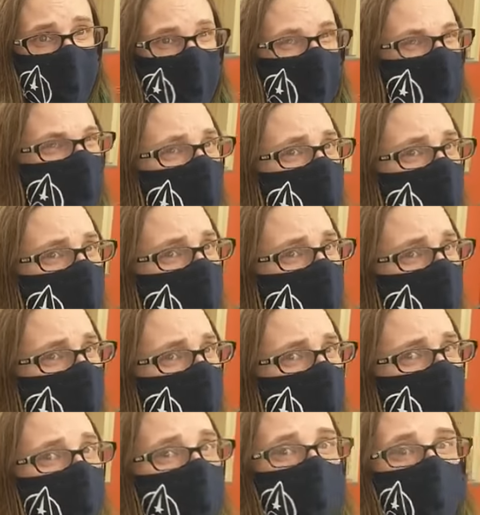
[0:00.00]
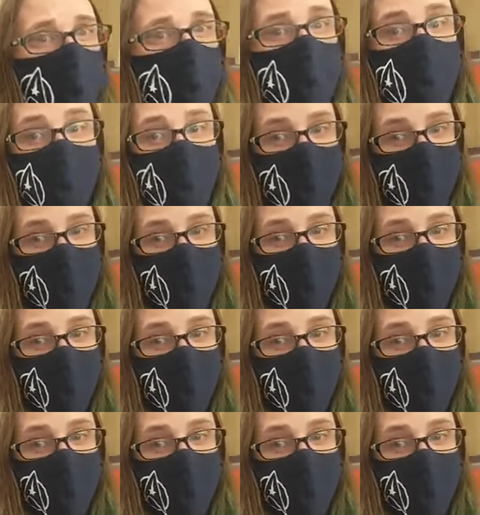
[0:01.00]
a little bit. Maybe